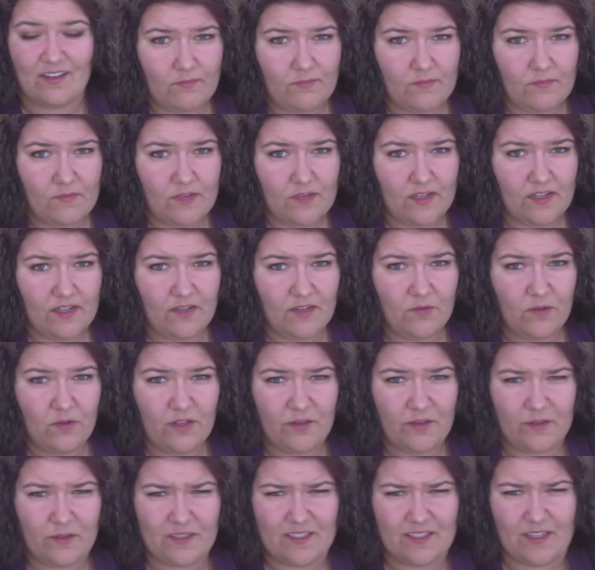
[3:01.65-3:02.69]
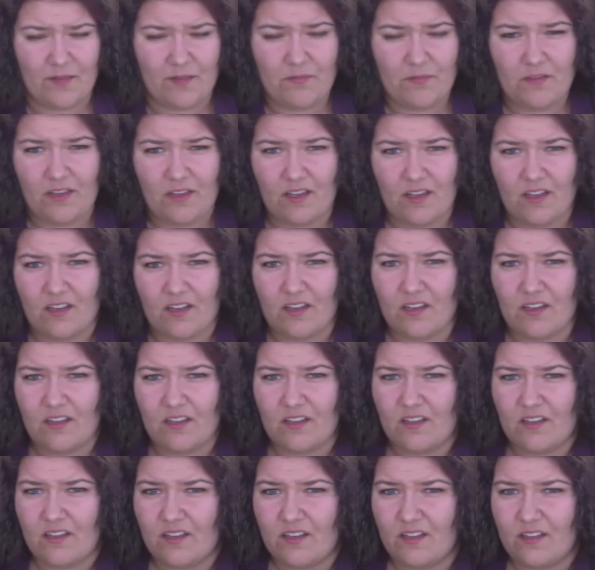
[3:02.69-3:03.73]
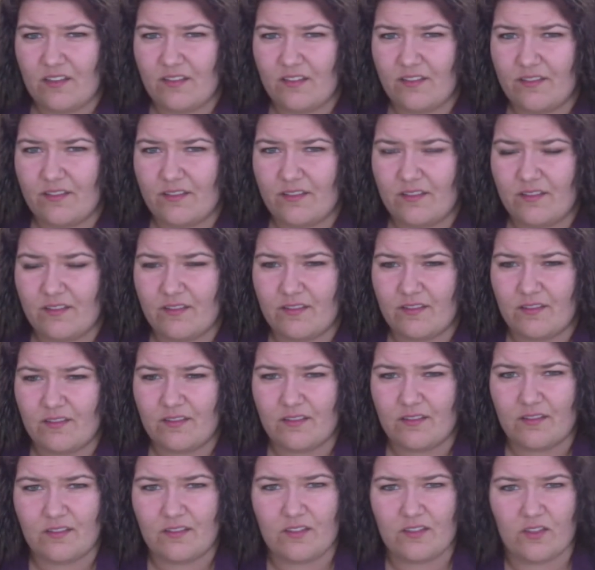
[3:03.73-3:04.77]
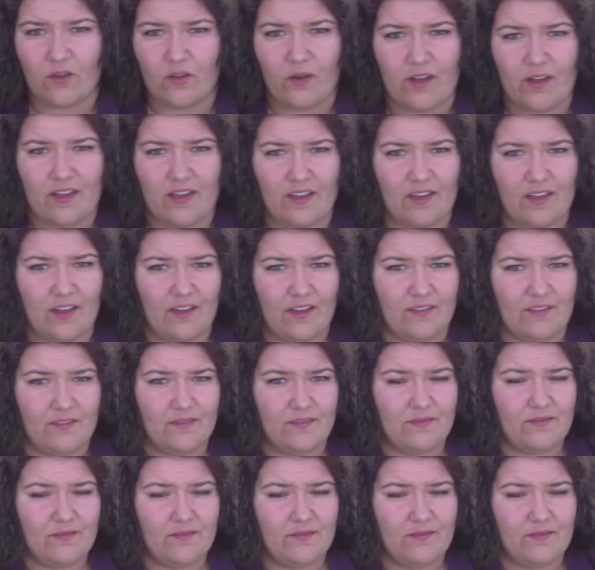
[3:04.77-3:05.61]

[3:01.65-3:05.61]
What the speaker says: I didn't want to accept that. So I